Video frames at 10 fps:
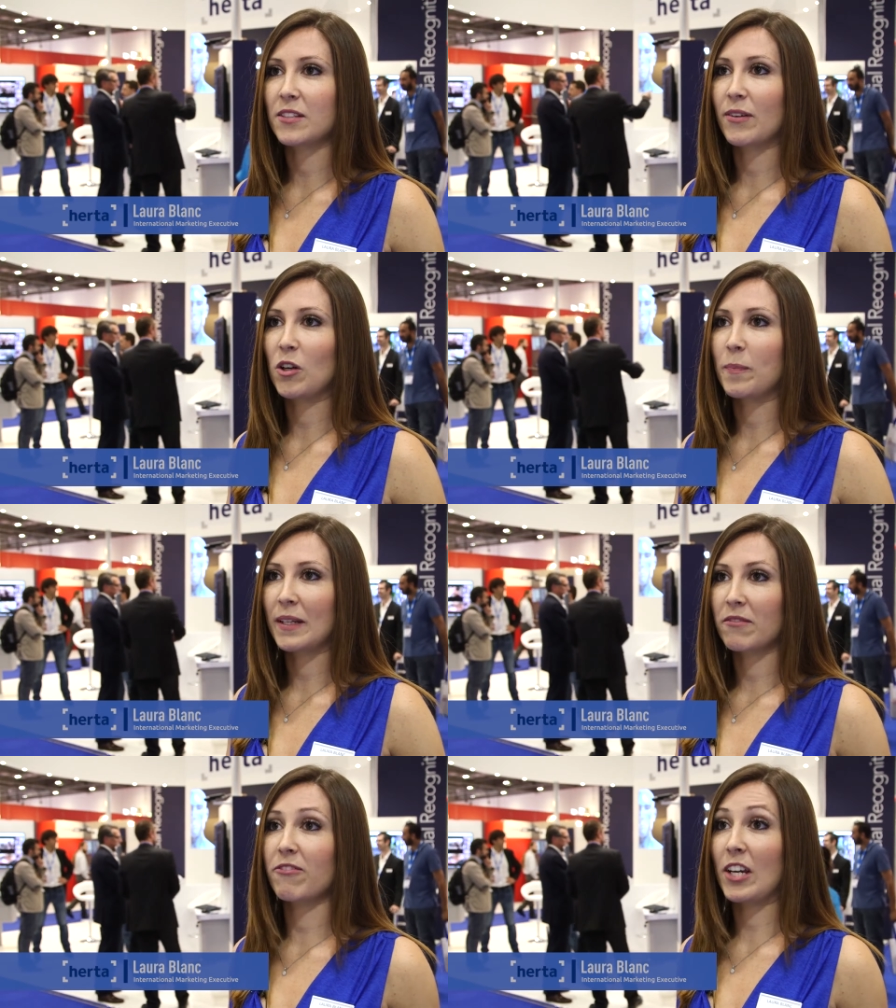
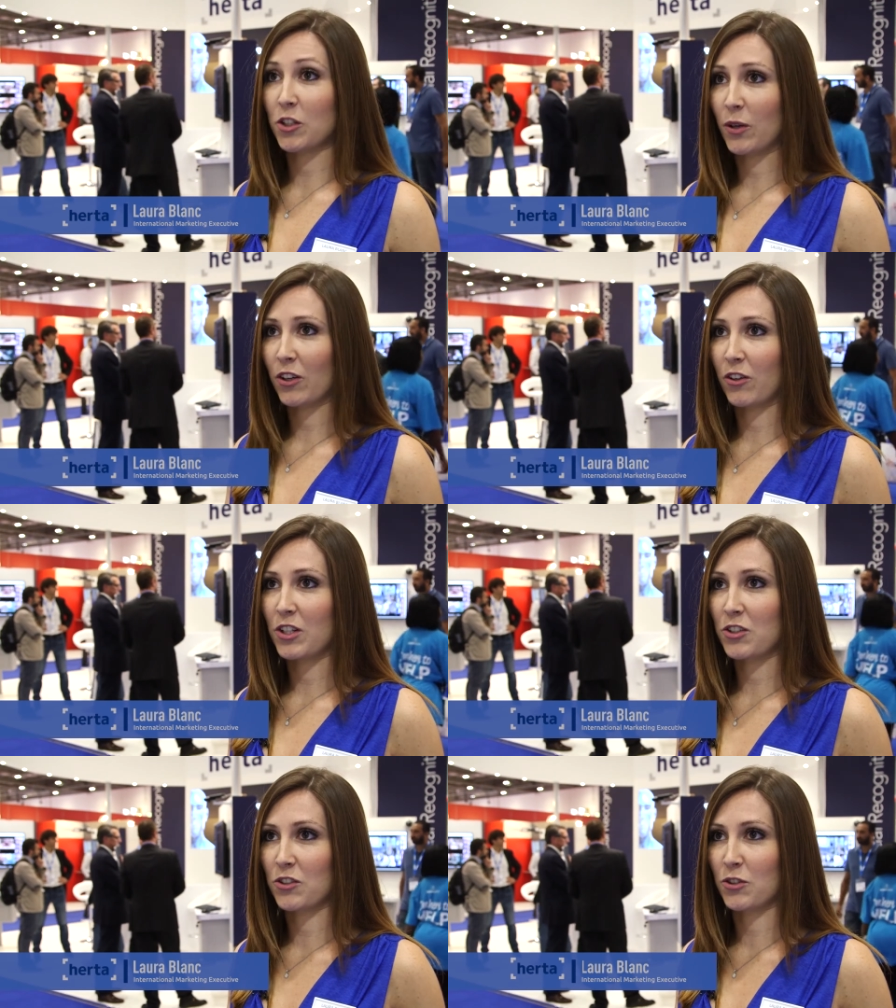developing facial
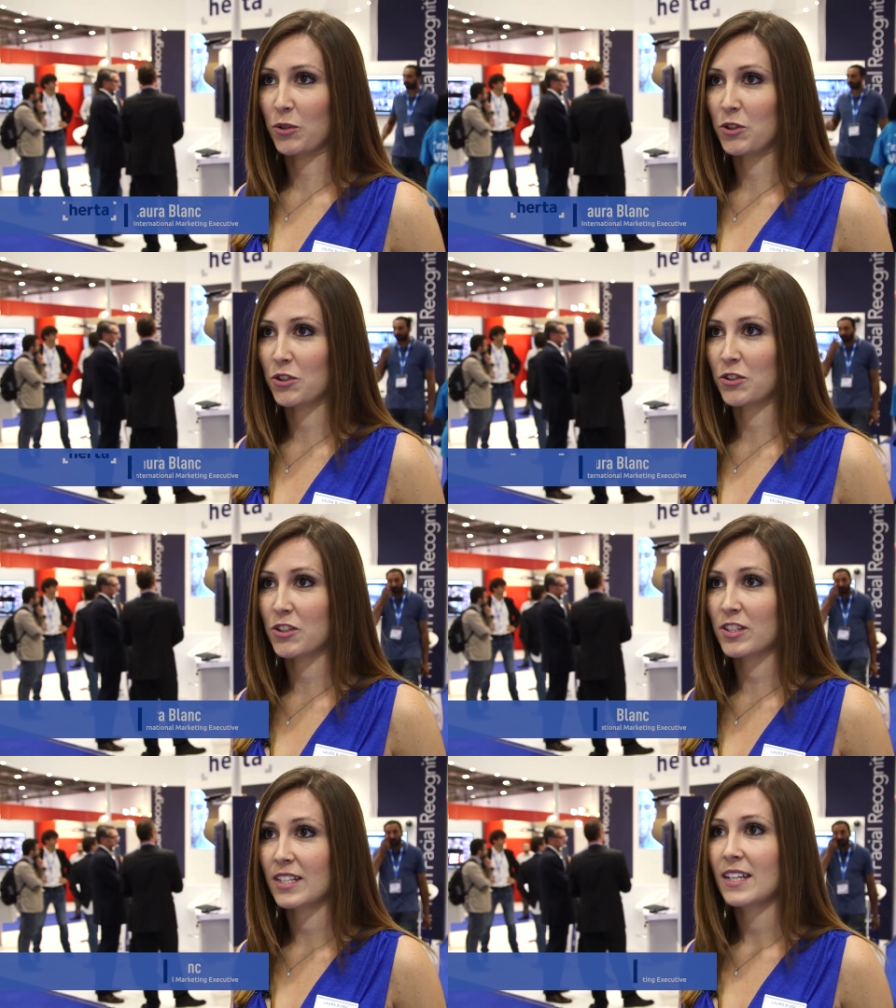recognition
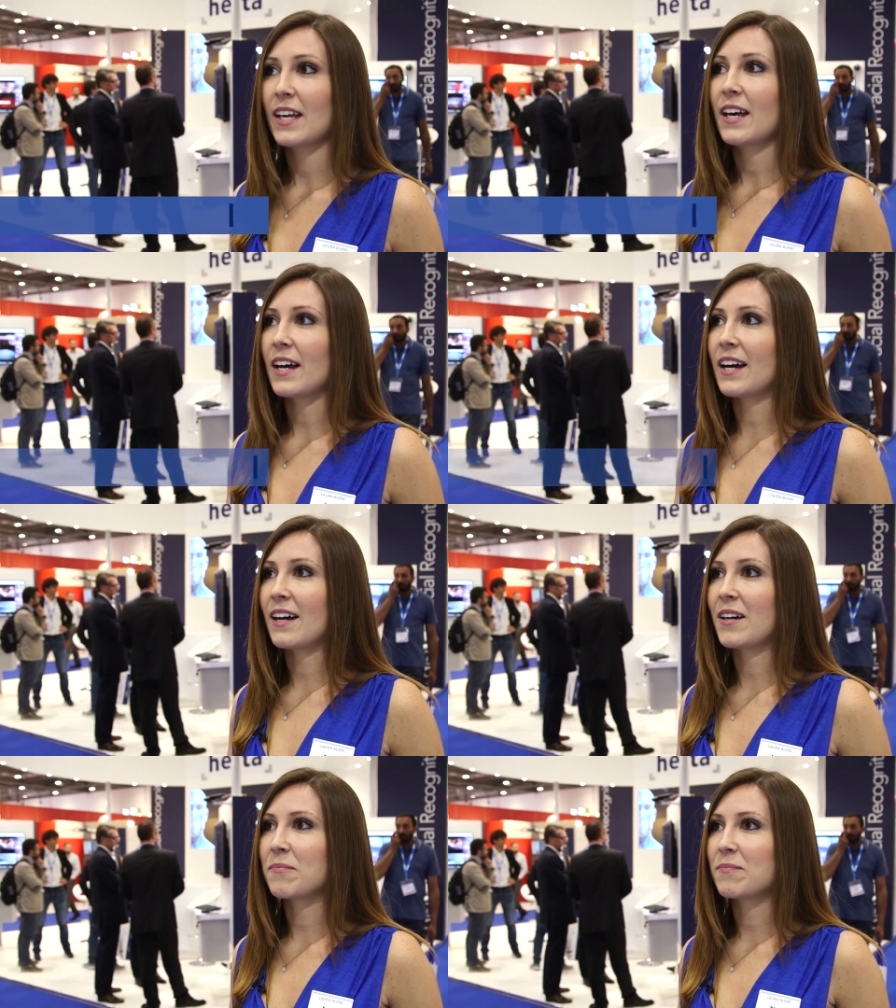solutions.
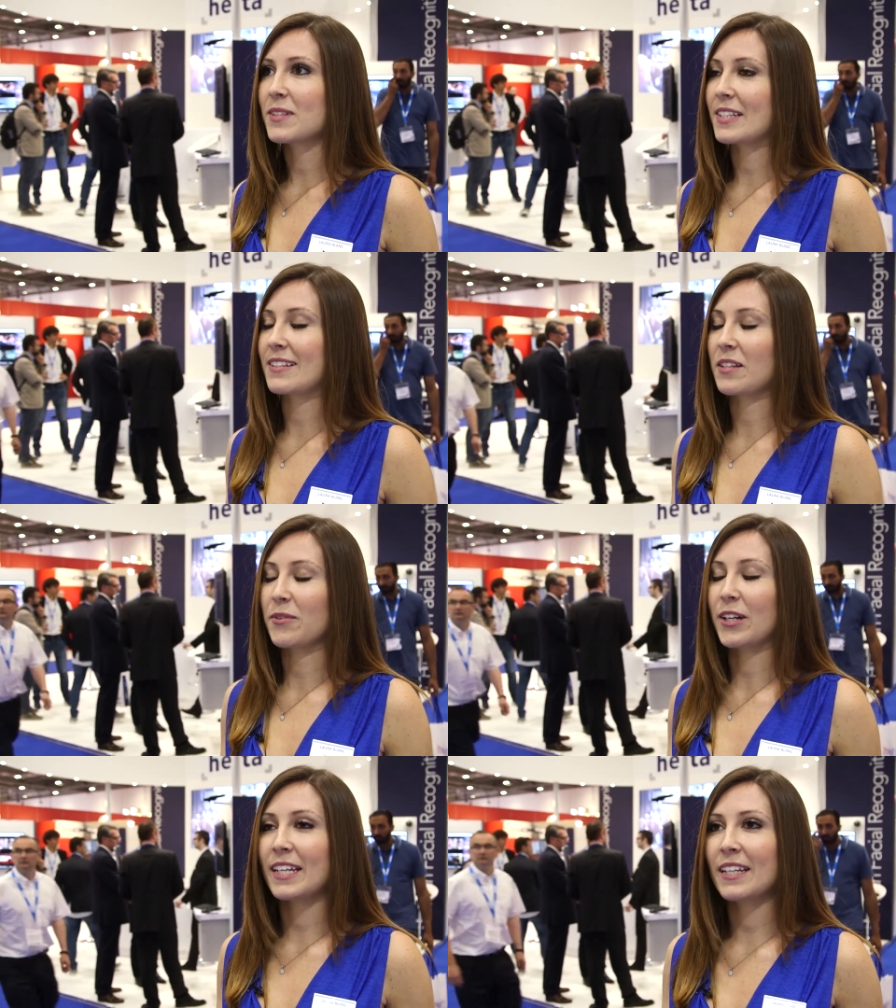Uh, since the
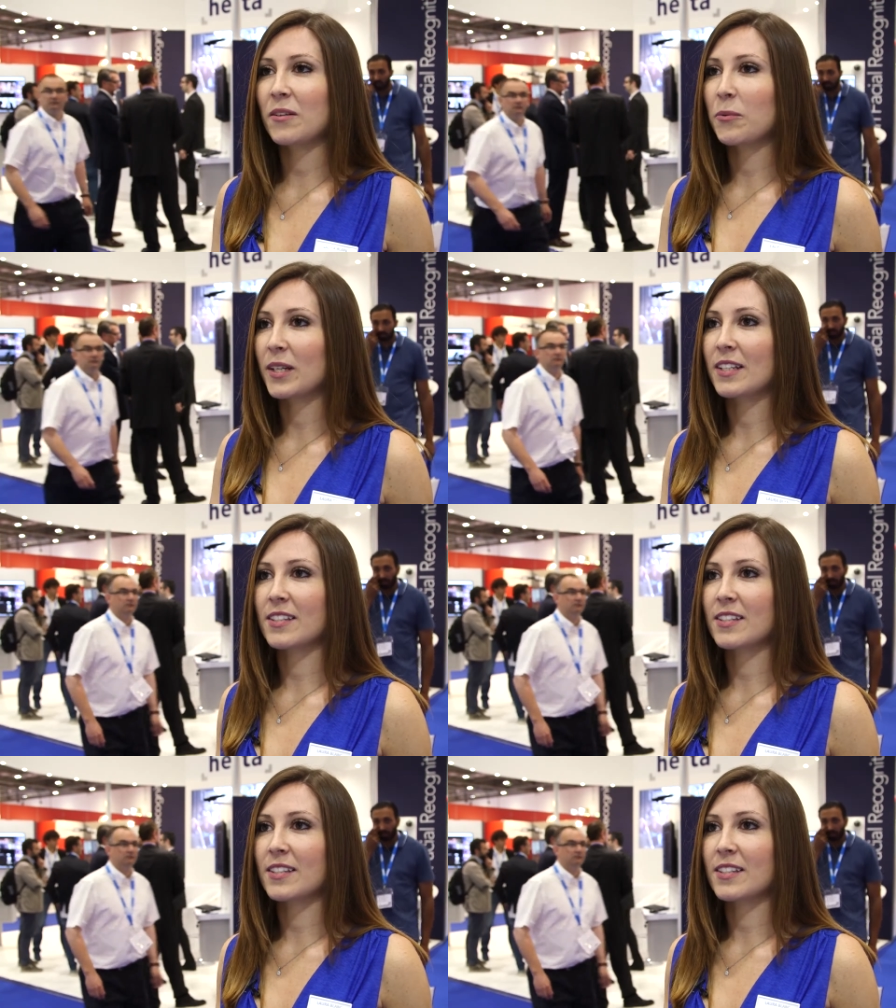beginning, we